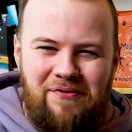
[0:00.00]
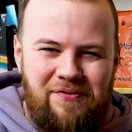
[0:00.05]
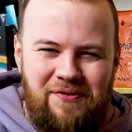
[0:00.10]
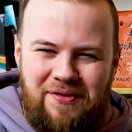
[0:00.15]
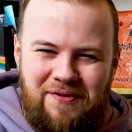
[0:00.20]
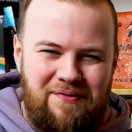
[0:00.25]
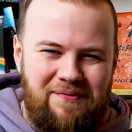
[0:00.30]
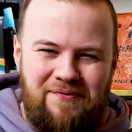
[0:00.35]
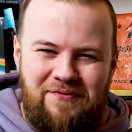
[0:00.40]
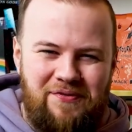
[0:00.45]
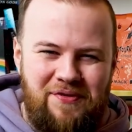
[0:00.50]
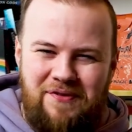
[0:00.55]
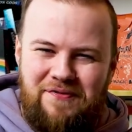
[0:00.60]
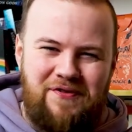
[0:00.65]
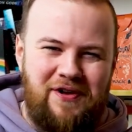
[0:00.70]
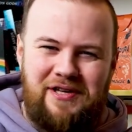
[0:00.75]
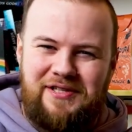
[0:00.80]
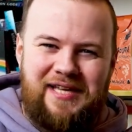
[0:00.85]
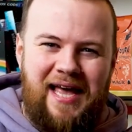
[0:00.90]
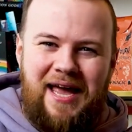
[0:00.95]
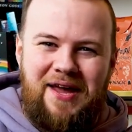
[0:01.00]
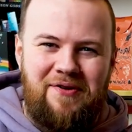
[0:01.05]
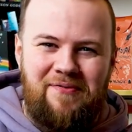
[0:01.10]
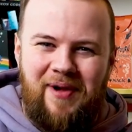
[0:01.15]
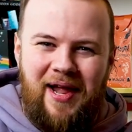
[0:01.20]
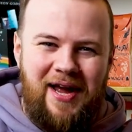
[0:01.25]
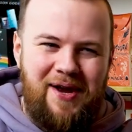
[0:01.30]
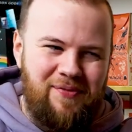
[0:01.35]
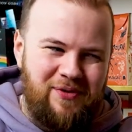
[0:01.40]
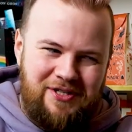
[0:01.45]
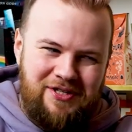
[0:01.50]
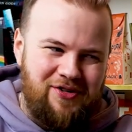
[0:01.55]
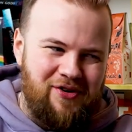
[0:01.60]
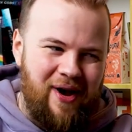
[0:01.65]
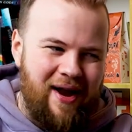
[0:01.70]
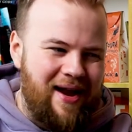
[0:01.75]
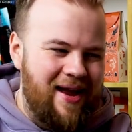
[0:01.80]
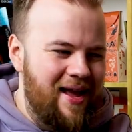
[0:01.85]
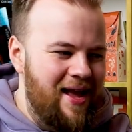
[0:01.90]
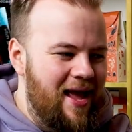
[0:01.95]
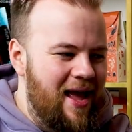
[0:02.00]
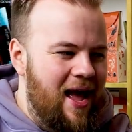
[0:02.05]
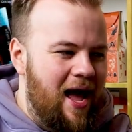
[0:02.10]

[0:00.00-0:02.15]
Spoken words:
from the first gate you play, which is great,